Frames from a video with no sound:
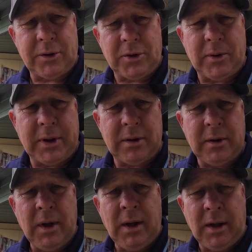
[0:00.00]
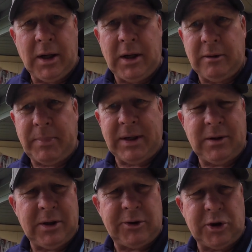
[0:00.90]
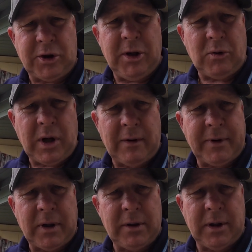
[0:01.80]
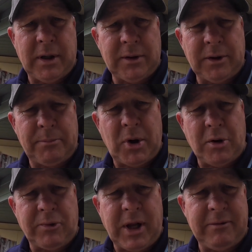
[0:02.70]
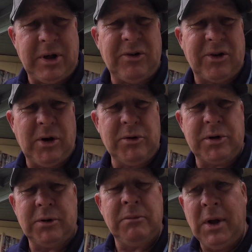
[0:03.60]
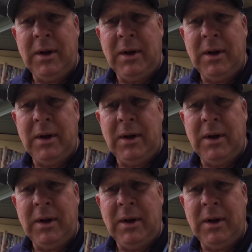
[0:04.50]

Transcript: I do it. Basically it's just a little cover, and the probe's kept in solution